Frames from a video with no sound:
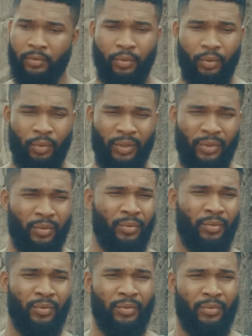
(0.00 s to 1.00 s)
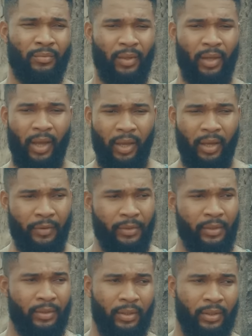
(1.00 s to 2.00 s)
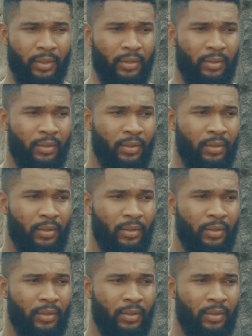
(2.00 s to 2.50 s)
No, I don't. I really did it.